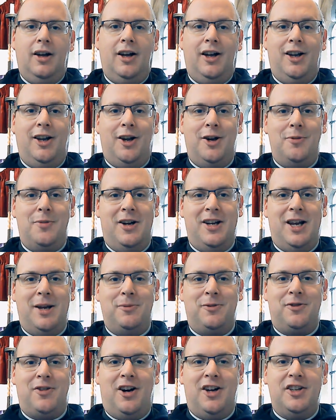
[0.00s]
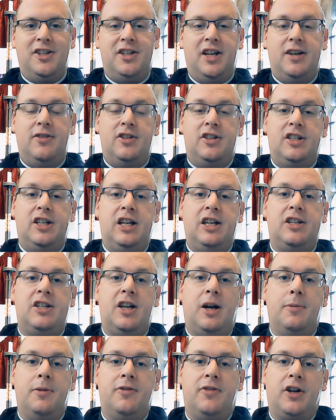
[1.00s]
Hello, my name's Father David
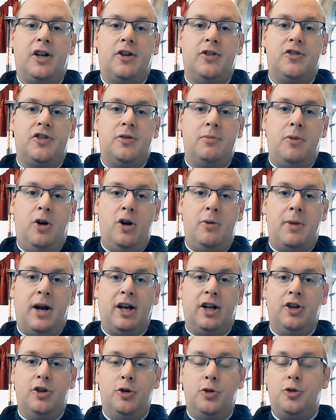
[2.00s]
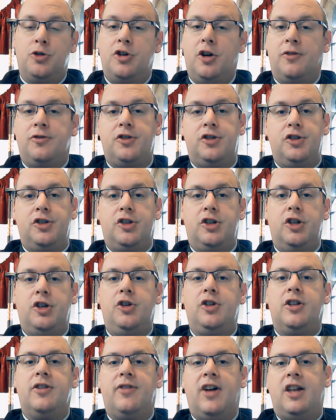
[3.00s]
Teasdale. I'm the Vicar of St Mary Magdalene, Altofts and St
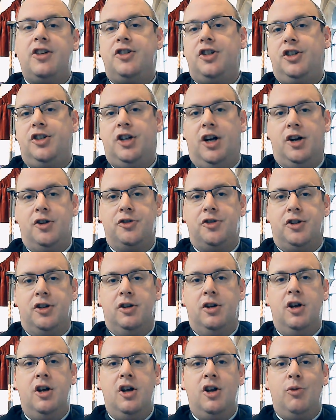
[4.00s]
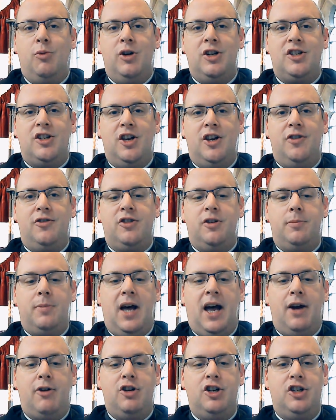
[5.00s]
Luke the Evangelist, Charleston, which serves the
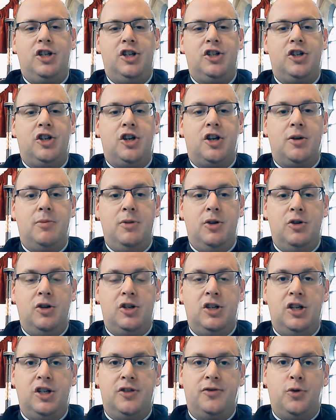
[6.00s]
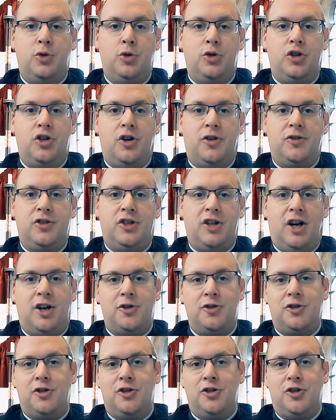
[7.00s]
parishes and communities of Altofts,
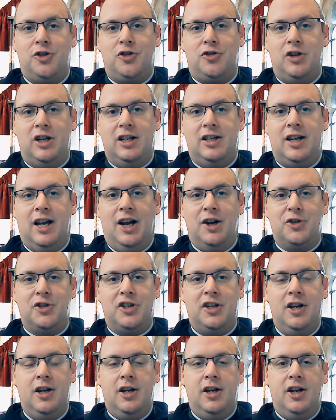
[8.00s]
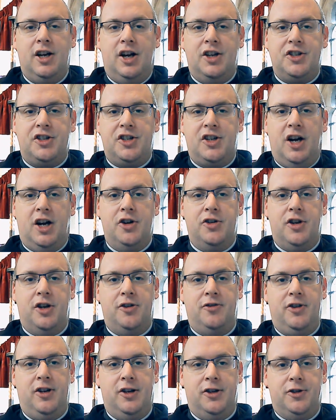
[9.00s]
Charleston, Street House and Snildale
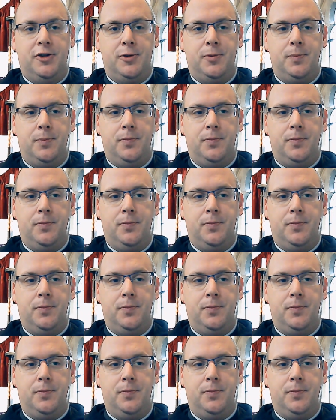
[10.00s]
Villas.